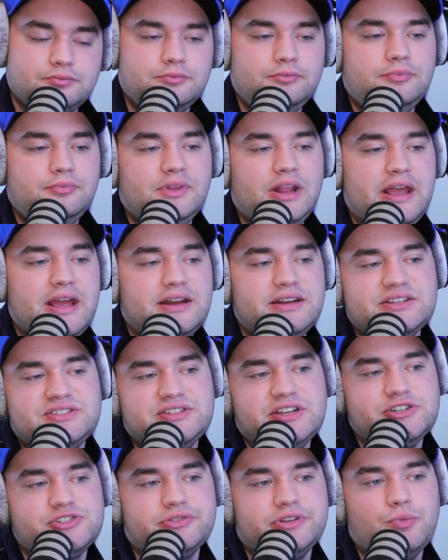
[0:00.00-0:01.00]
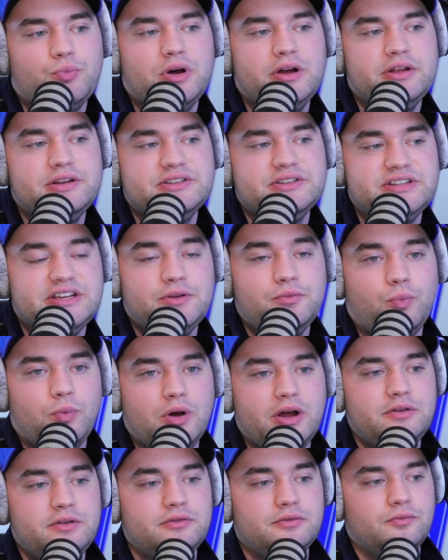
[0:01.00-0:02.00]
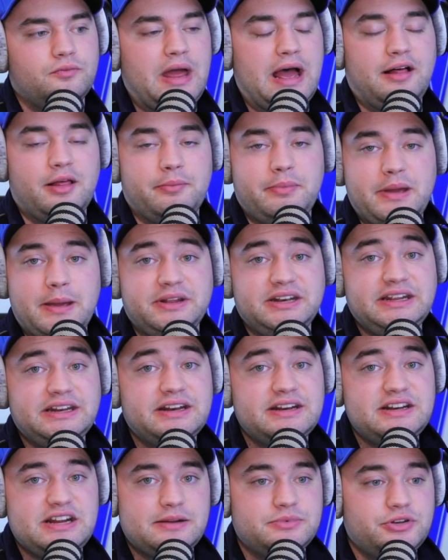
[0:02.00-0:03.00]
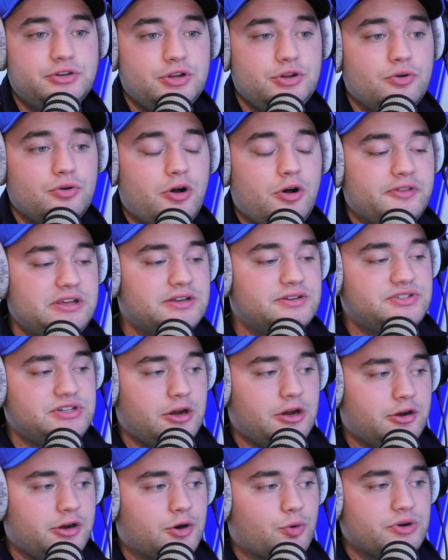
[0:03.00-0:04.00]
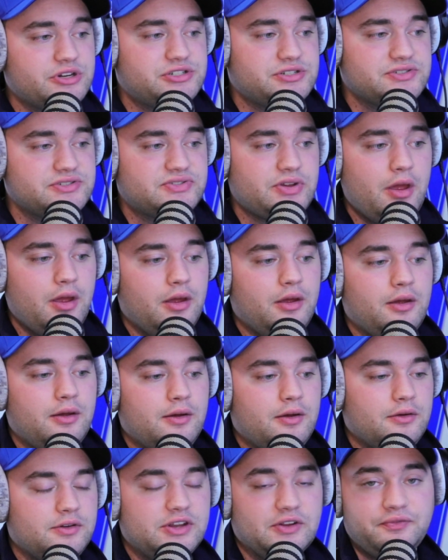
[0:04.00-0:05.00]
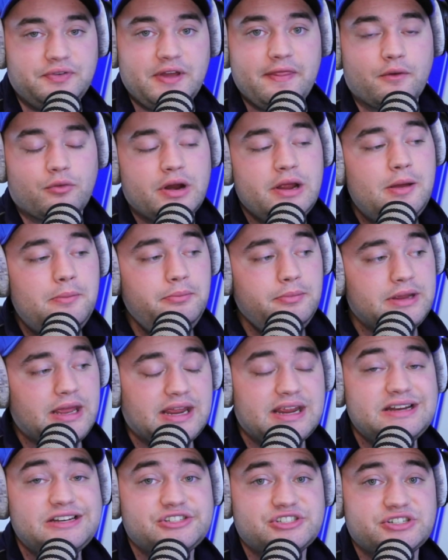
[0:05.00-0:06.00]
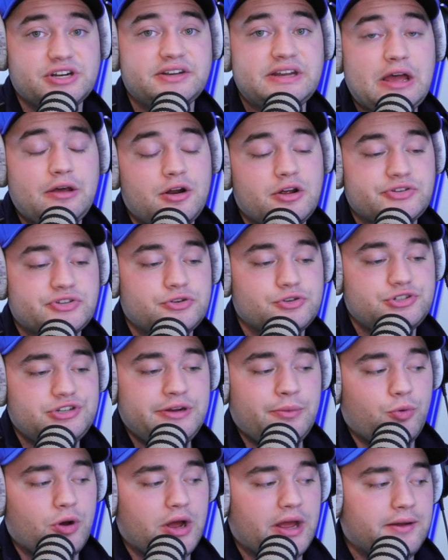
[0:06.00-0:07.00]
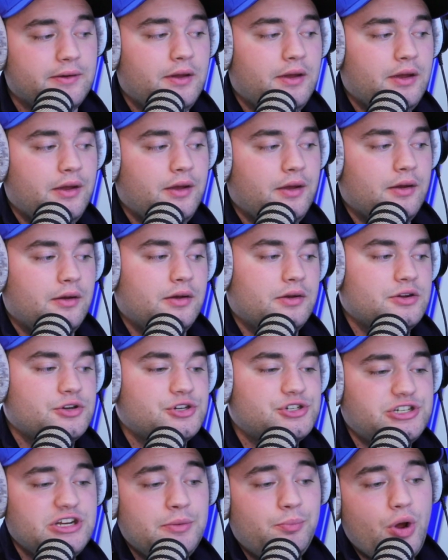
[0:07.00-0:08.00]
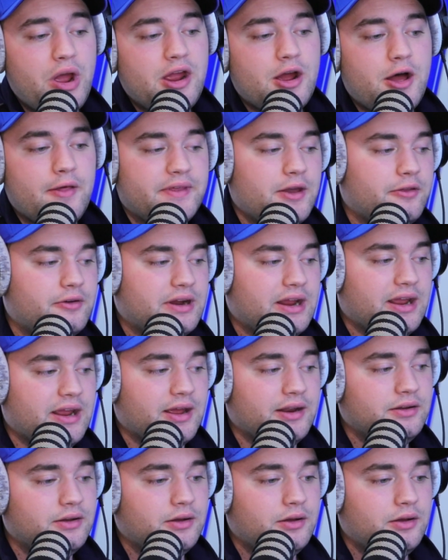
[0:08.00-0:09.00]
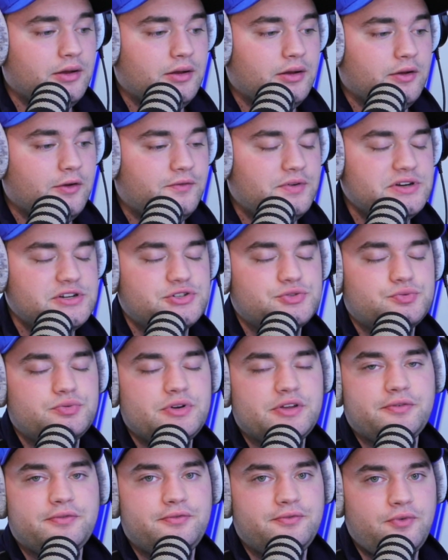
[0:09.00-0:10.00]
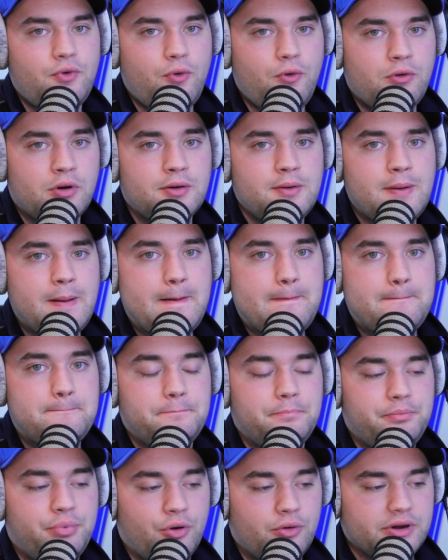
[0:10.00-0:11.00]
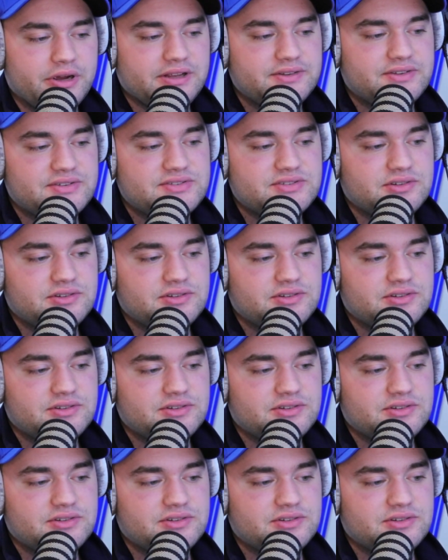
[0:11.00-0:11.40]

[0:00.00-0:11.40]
and essentially did what Alabama needed him to do on the interior, which is defend the rim and shut down Oscar Tshiebwe. Tshiebwe, on the other hand, finished with 4 points,